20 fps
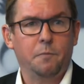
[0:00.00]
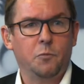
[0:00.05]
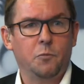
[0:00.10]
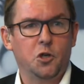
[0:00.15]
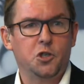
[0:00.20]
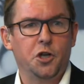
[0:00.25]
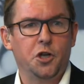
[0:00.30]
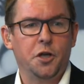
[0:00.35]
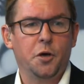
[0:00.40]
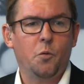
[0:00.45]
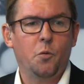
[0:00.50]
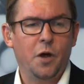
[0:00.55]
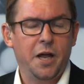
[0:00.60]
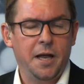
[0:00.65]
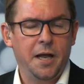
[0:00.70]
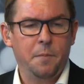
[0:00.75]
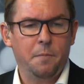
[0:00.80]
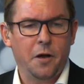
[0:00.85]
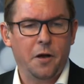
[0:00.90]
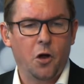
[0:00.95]
not sure you're
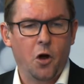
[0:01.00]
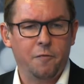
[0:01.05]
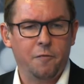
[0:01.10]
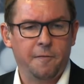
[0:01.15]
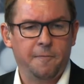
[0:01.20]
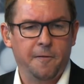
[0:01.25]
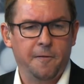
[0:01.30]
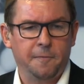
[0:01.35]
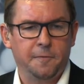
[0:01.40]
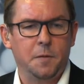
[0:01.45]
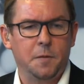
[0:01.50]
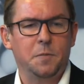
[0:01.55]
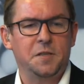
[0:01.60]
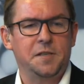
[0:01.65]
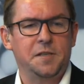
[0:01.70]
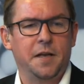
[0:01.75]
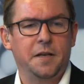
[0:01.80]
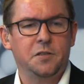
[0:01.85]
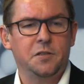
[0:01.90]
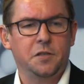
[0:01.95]
aware, but over
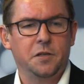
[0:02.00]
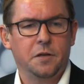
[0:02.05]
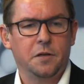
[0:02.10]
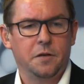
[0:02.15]
50%